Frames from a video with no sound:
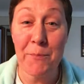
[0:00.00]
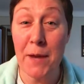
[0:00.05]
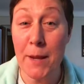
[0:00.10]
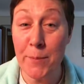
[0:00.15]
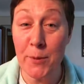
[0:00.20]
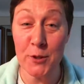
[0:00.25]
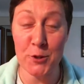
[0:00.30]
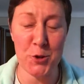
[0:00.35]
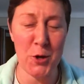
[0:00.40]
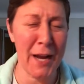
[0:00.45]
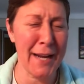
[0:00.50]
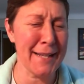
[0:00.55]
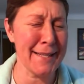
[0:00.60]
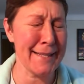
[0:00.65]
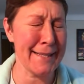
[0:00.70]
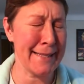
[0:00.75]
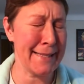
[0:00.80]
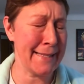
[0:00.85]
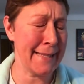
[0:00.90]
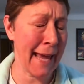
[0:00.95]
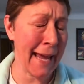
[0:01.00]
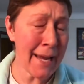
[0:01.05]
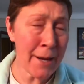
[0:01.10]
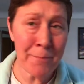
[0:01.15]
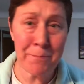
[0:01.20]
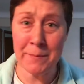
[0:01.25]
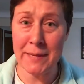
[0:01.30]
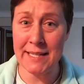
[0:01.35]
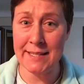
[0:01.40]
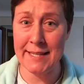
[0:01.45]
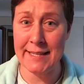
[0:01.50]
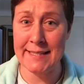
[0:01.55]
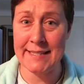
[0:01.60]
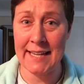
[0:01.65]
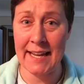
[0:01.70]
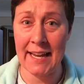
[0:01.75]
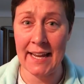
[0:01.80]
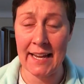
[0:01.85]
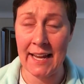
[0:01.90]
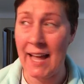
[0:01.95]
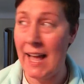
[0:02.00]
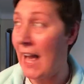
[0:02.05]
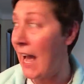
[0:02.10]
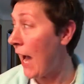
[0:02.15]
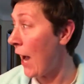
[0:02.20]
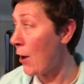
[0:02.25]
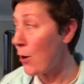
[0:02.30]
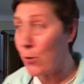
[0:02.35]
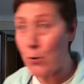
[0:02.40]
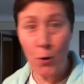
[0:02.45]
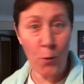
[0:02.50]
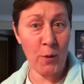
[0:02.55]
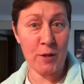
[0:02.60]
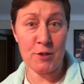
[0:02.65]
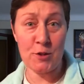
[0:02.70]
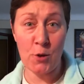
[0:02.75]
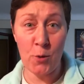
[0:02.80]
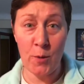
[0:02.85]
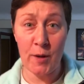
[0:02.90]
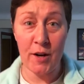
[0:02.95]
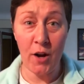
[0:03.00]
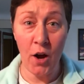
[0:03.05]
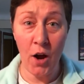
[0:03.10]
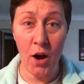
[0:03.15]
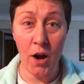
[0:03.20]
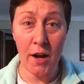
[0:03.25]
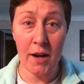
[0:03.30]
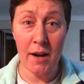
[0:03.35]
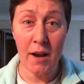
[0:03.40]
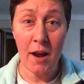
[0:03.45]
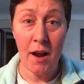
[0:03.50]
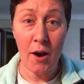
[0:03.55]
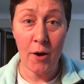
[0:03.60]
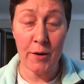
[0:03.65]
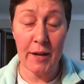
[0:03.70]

People are trying to scam me today. I don't know what's going on.